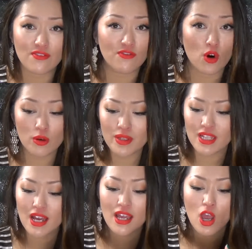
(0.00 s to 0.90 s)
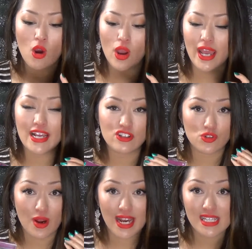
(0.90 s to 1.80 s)
the formula. It
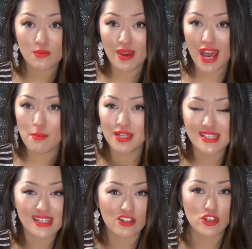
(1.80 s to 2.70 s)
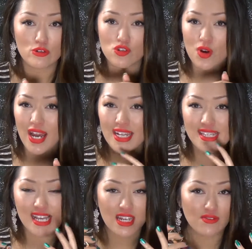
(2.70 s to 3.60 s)
dries matte, but it's not too drying.
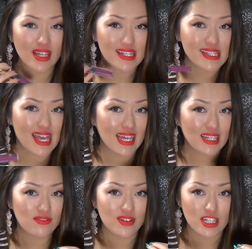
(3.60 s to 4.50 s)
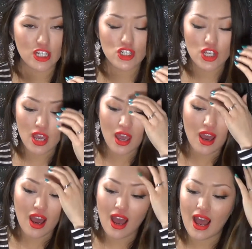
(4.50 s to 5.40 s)
It's kind of like a satiny finish.
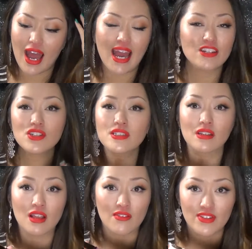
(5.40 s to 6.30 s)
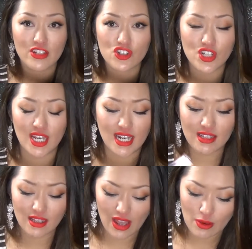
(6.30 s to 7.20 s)
I just love this shade.
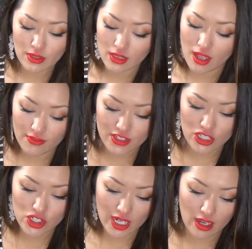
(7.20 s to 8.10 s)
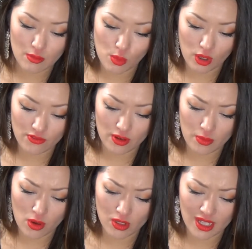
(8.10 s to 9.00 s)
I, I would love to check out more
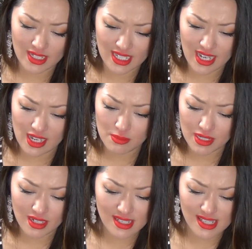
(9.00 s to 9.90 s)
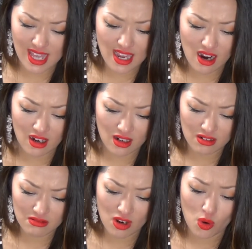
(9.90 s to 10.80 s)
from Ola Neon because they
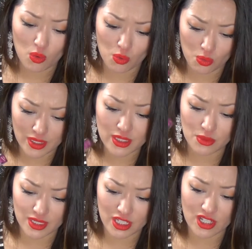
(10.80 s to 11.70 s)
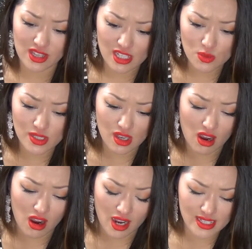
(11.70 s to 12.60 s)
are really, really good. This was
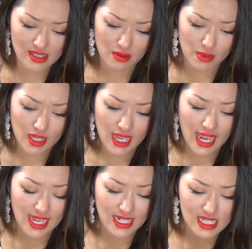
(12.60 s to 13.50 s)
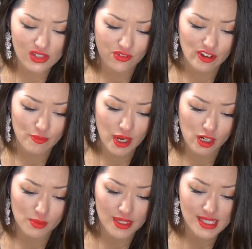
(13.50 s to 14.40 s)
awesome. And it is free of
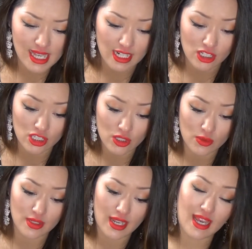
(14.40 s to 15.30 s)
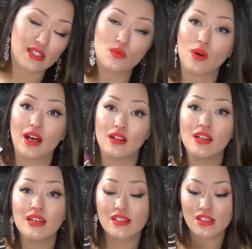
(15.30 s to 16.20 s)
parabens and gluten as well.
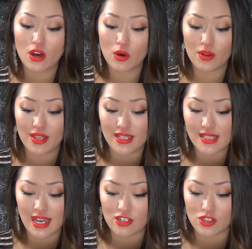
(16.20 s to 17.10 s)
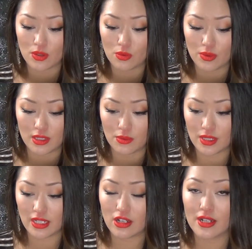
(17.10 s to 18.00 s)
So that's actually really,
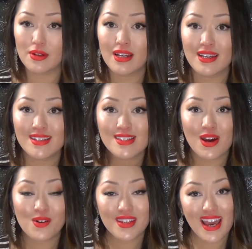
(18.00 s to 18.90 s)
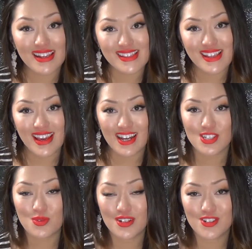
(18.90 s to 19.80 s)
really good. So yes, I
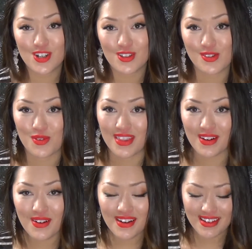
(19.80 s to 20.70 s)
just wanted to share those with you.